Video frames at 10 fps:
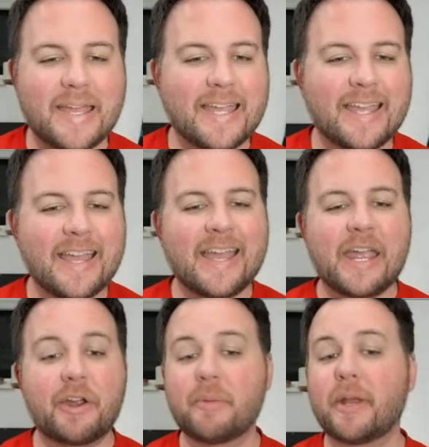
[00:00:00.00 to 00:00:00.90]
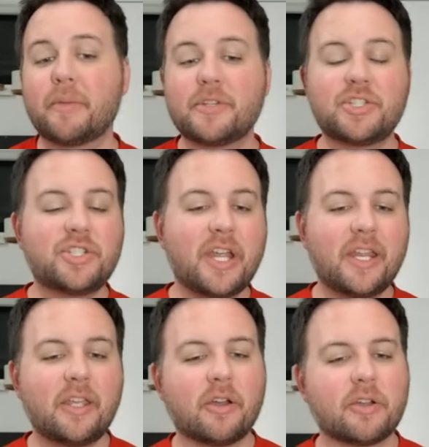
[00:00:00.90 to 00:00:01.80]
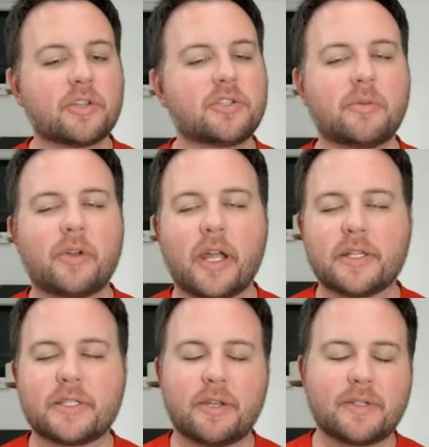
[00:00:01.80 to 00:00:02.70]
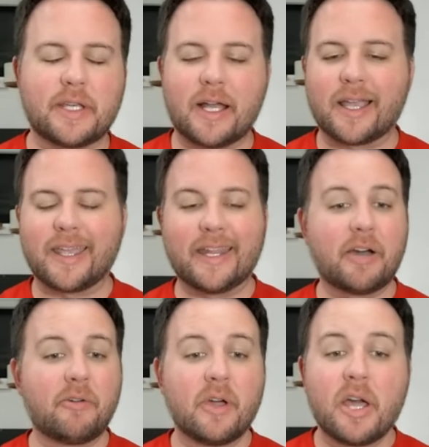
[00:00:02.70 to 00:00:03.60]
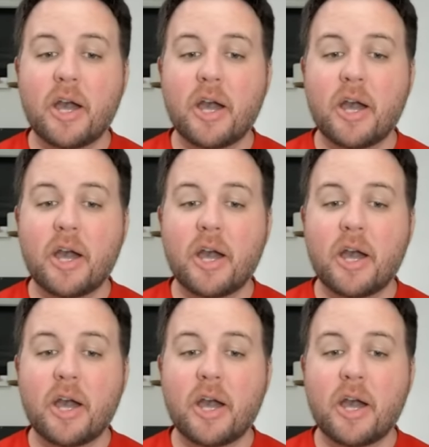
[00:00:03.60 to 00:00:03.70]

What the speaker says: Bay Area. My name is JD Young, contributor at San Jose Hockey Now.